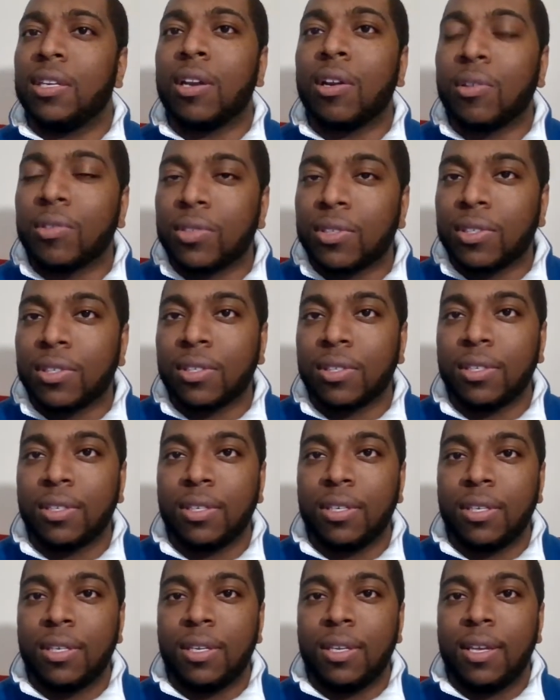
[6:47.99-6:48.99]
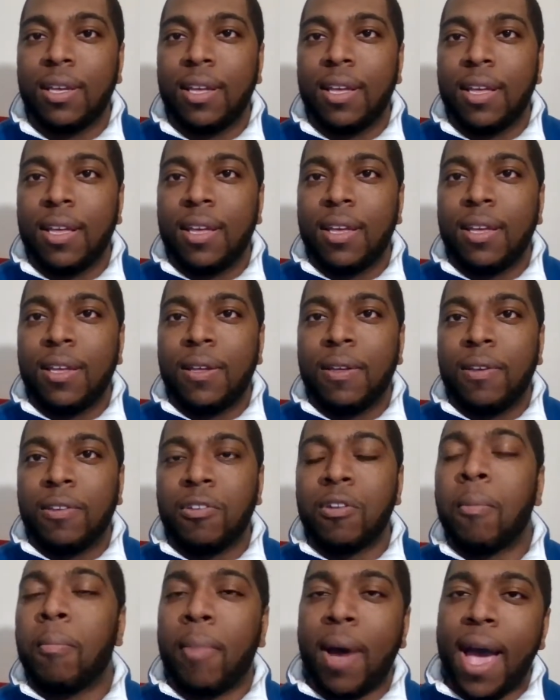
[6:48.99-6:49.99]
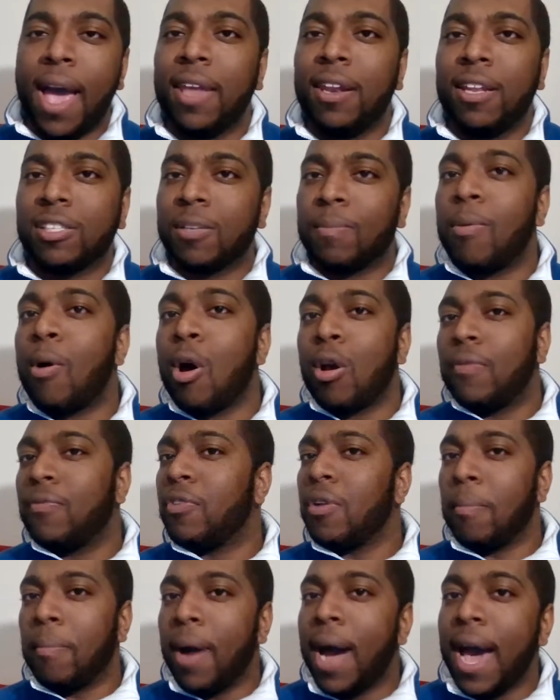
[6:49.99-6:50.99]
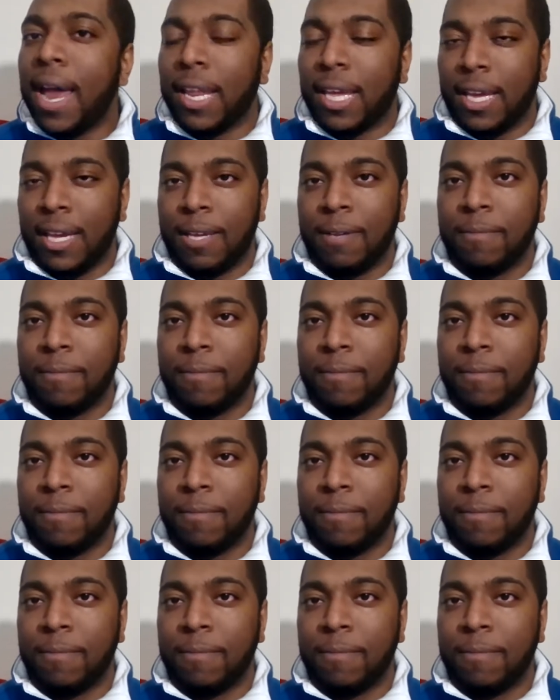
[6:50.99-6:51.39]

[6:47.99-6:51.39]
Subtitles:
nurse. Your mind is a part of your body.